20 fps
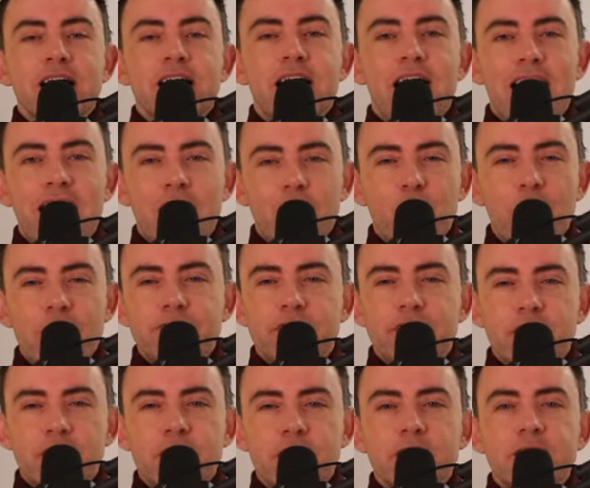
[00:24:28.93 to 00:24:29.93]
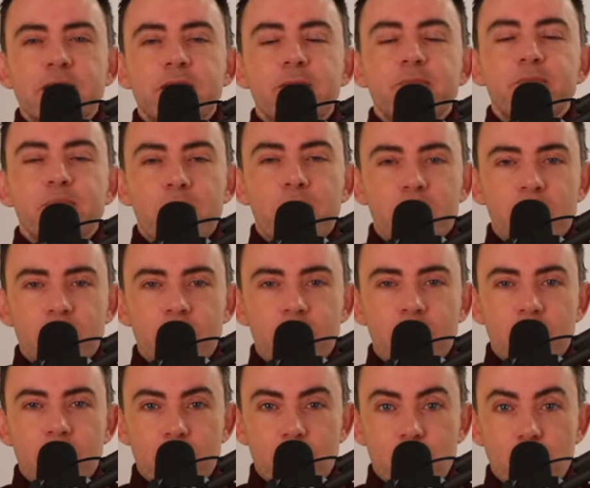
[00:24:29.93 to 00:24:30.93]
However,
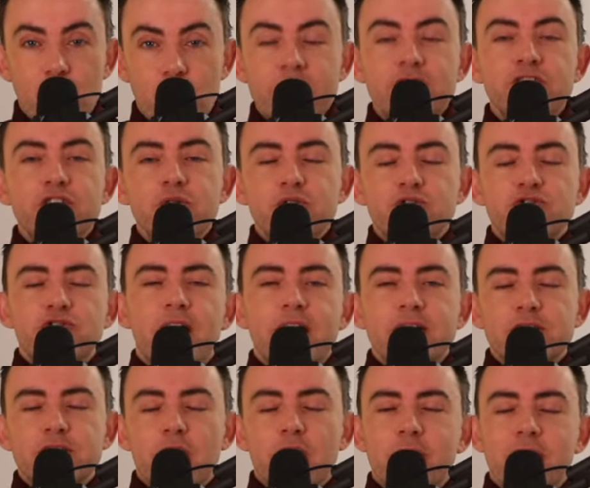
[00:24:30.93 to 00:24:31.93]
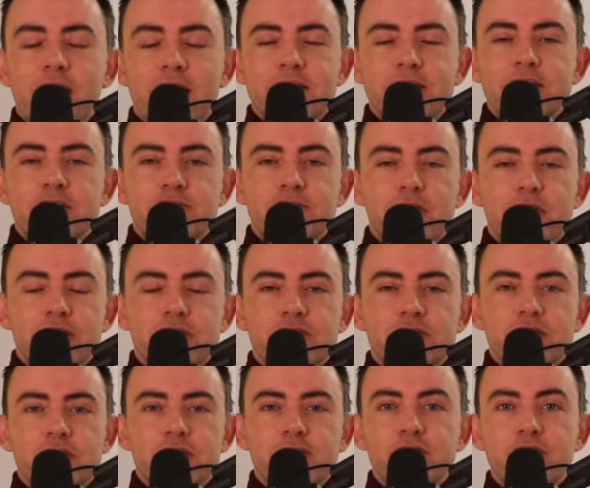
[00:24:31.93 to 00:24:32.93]
when you try to apply this strategy
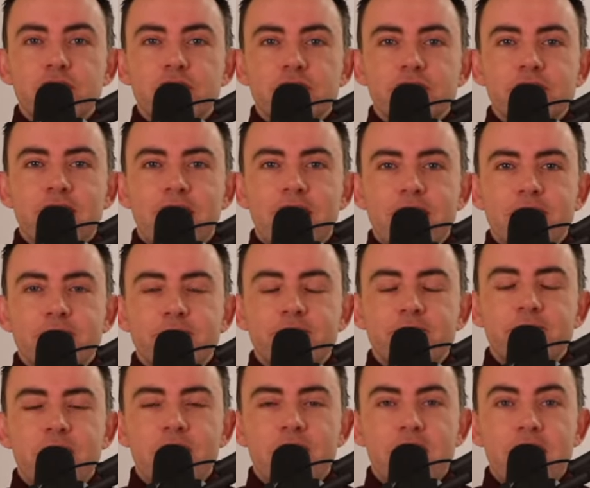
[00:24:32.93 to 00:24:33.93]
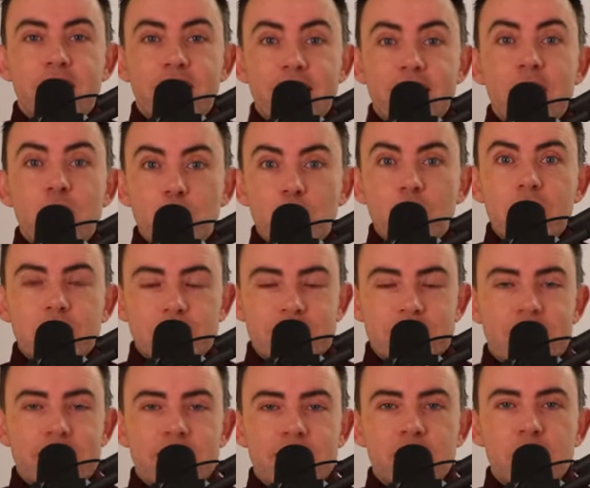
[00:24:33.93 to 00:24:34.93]
the first time, it will
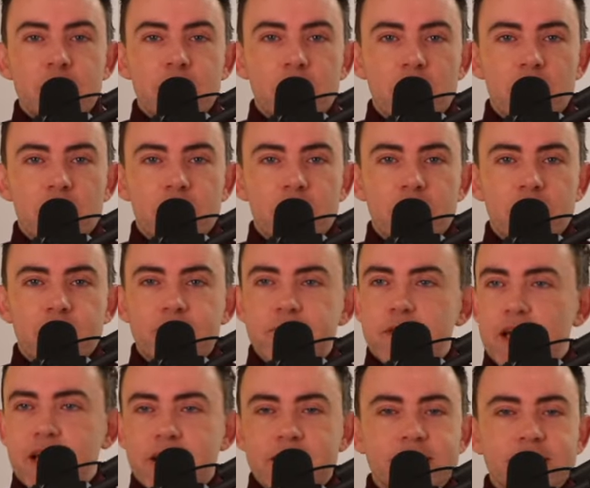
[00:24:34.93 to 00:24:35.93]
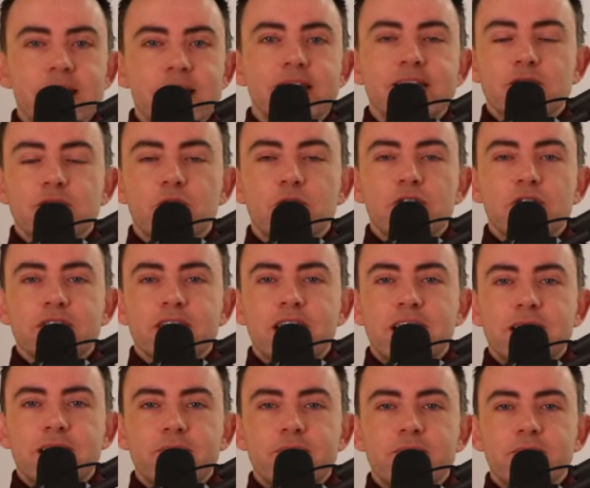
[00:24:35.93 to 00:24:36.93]
take you longer. And I say this all the
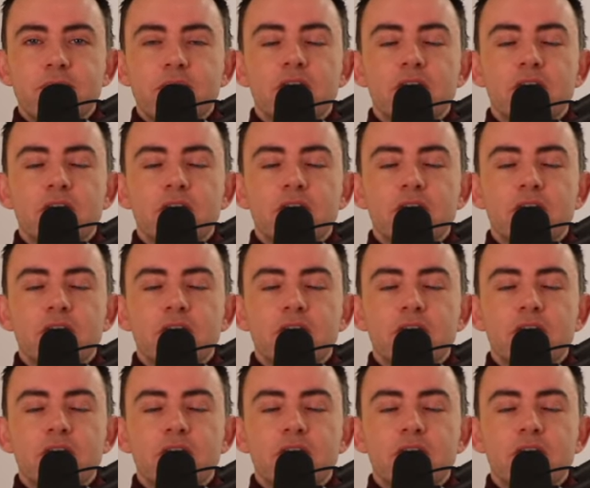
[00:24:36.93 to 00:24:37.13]
time